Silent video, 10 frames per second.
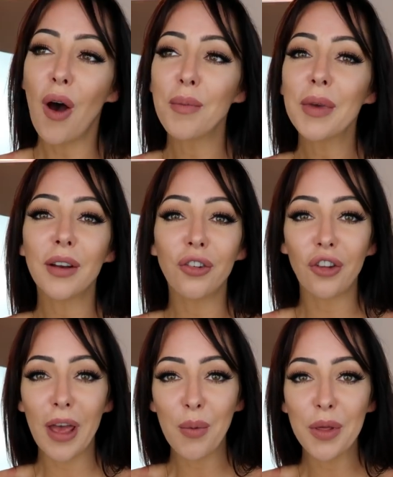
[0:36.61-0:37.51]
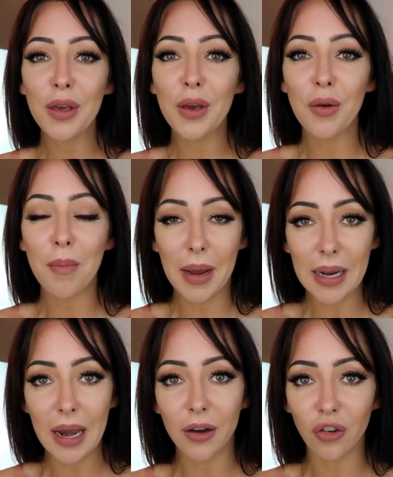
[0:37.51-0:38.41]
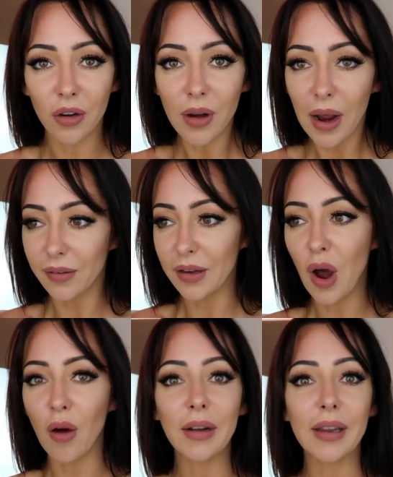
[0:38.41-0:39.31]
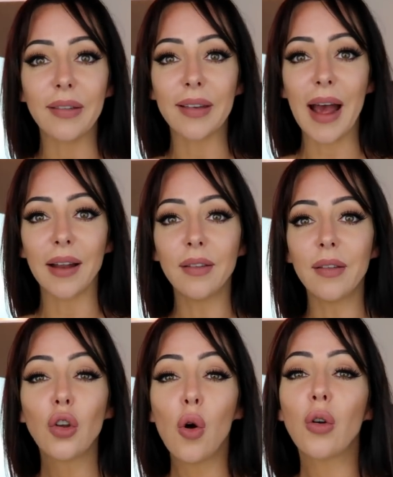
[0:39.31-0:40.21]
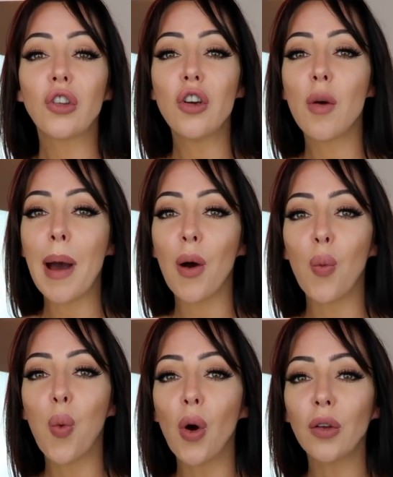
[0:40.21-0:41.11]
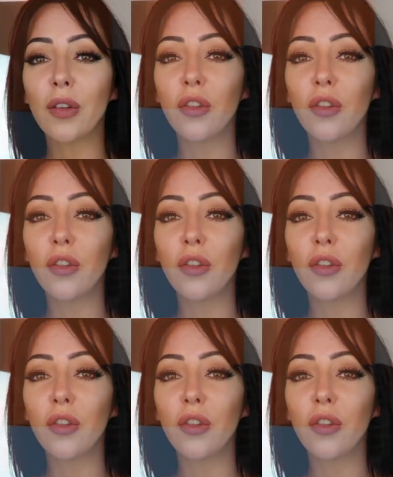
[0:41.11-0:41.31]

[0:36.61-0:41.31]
I'm gonna share with you my collection as it currently stands, talk to you about what